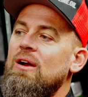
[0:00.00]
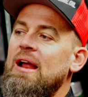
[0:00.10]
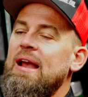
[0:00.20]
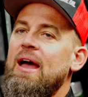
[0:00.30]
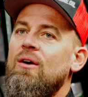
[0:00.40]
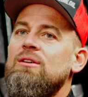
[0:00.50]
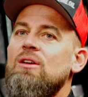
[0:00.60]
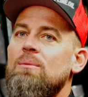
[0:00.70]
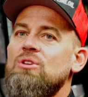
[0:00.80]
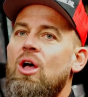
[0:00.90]
right now, it
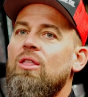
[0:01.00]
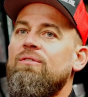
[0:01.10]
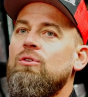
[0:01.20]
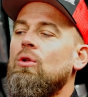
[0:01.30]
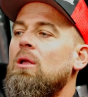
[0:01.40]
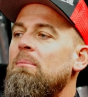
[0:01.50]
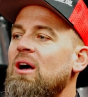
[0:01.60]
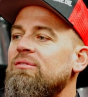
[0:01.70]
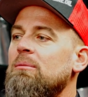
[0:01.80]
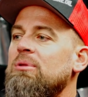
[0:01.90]
dumps all the fuel
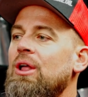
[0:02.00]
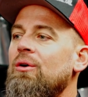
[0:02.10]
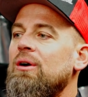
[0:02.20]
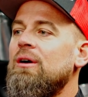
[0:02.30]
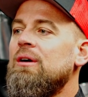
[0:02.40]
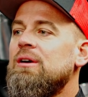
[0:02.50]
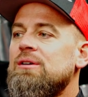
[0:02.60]
above the blower.